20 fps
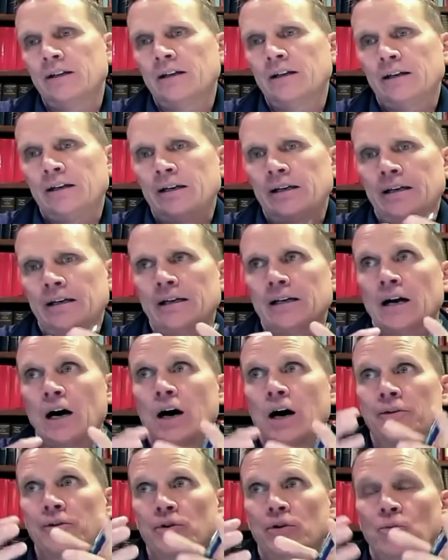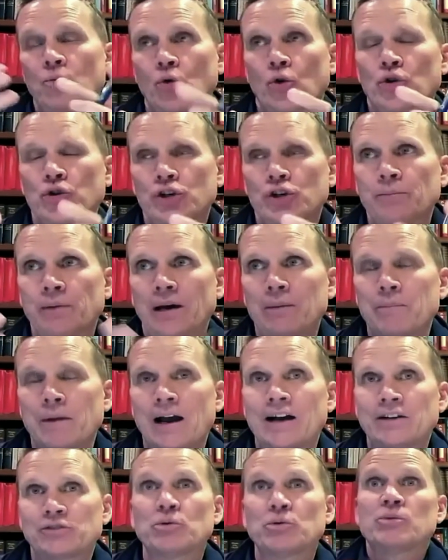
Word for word: and honor and worship at Mass.